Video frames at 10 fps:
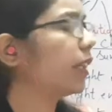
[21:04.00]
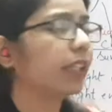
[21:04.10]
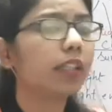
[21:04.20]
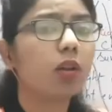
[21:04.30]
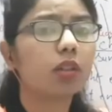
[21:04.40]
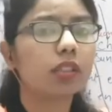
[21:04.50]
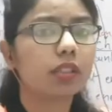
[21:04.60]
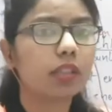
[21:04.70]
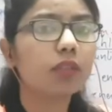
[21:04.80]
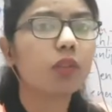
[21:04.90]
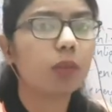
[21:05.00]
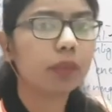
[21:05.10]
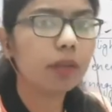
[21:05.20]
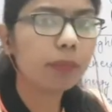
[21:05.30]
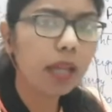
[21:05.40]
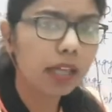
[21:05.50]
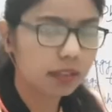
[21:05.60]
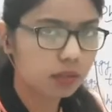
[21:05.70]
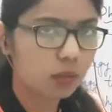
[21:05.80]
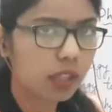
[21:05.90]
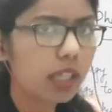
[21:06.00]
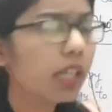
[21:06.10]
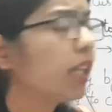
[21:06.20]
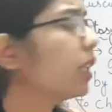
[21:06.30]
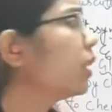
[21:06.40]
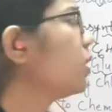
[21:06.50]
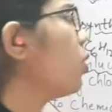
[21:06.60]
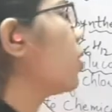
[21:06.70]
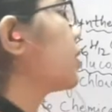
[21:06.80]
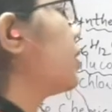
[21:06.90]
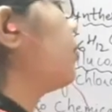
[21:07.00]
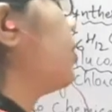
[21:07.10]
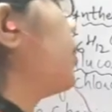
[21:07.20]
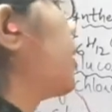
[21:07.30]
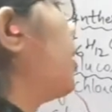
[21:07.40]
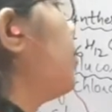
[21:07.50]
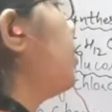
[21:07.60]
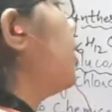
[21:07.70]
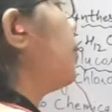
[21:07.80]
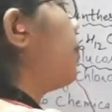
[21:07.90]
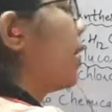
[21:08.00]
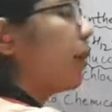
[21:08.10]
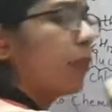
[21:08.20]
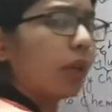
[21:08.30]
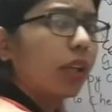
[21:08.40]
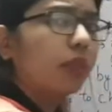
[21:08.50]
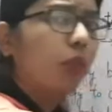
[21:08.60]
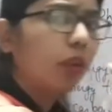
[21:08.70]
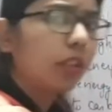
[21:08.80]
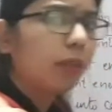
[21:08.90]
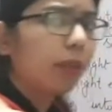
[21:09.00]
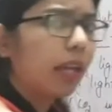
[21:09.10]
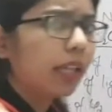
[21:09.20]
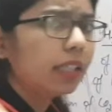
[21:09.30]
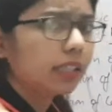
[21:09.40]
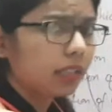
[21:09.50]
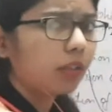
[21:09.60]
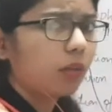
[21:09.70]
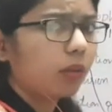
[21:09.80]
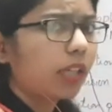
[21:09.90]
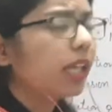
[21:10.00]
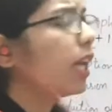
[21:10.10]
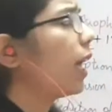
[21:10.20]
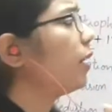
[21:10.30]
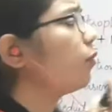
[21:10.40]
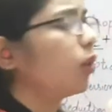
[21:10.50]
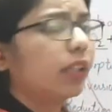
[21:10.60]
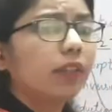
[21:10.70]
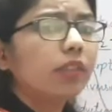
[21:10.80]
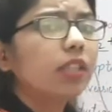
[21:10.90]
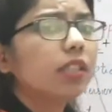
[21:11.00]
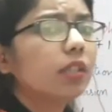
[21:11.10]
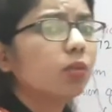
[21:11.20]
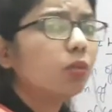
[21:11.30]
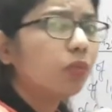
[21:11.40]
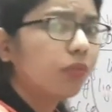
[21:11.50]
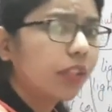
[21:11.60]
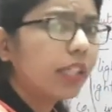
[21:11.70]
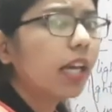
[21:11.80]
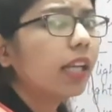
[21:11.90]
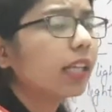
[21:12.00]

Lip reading: taking oxygen from the plants. Okay, this oxygen will become byproduct for the plants. Okay, and whatever the CO2 we are